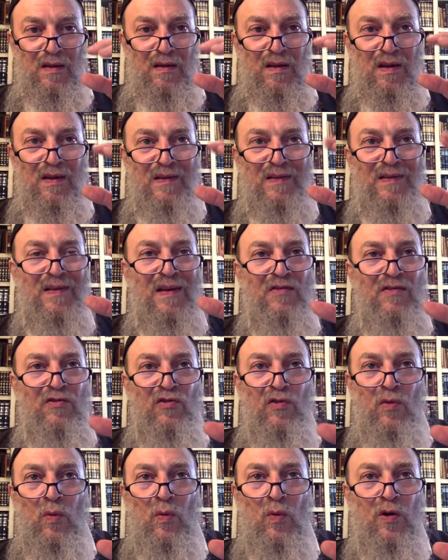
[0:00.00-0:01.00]

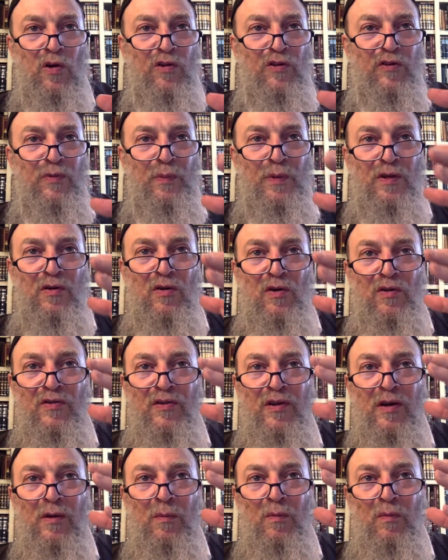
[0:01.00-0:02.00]
essential worlds, because
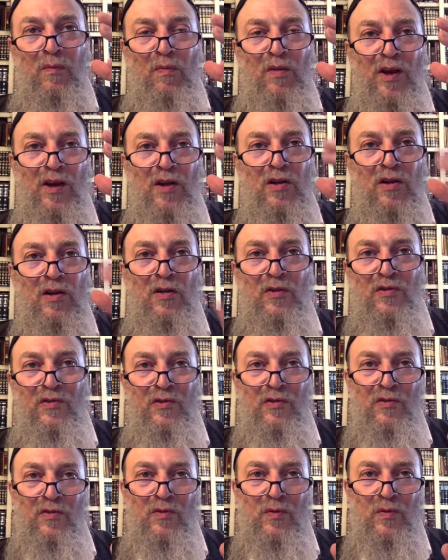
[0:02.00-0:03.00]
they're
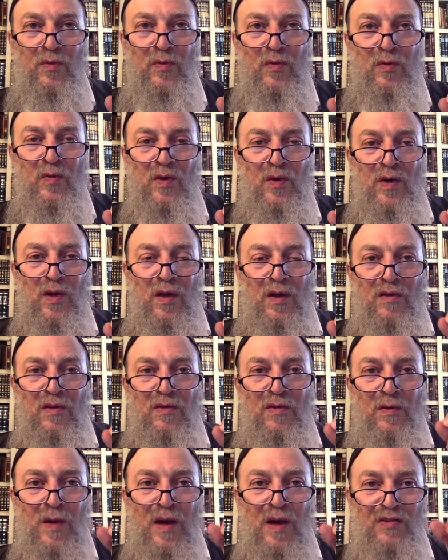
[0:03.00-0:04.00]
closer to
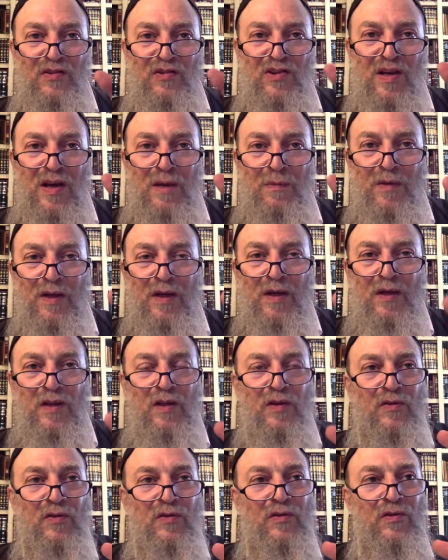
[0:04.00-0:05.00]
Hashem, they're
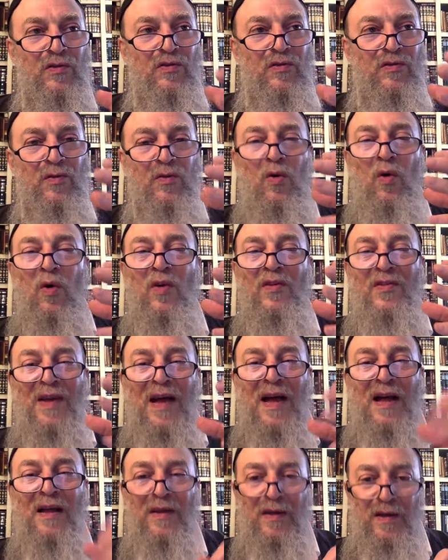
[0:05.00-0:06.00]
closer to
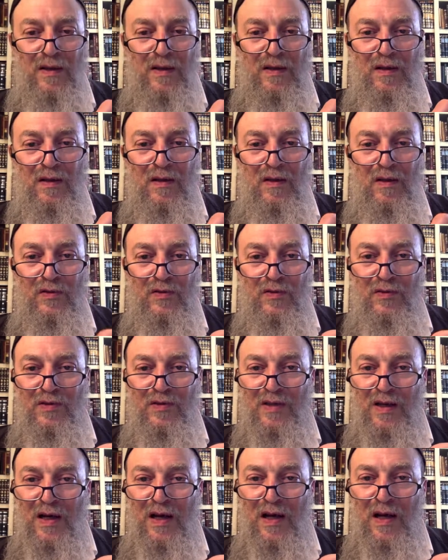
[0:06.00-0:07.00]
causality, they're closer to
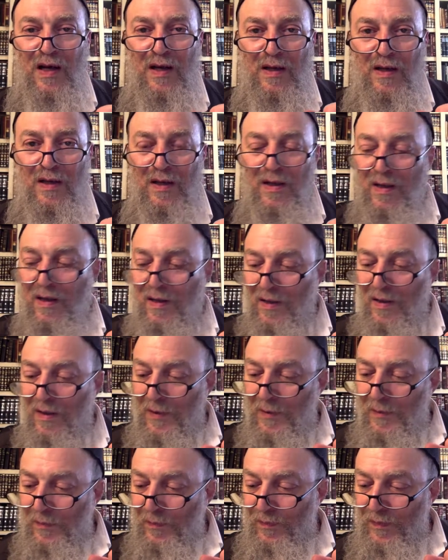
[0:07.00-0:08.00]
God.
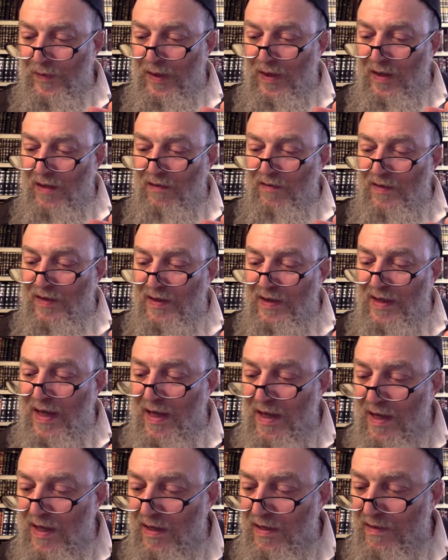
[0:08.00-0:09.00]

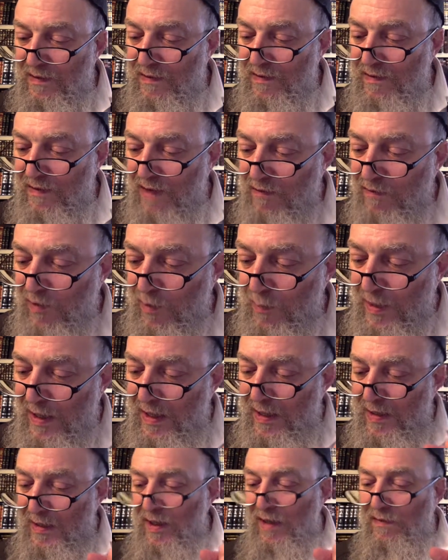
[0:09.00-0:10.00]
V'yeh shavab
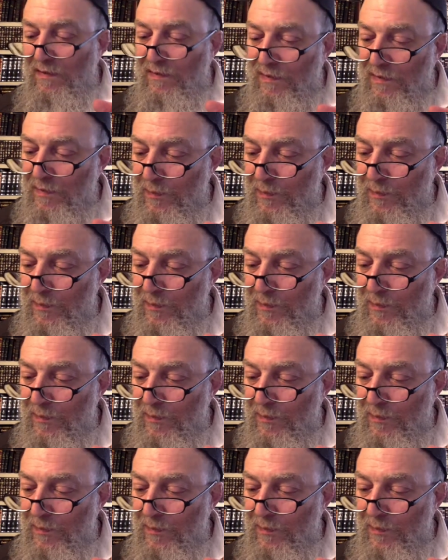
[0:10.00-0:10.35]
einav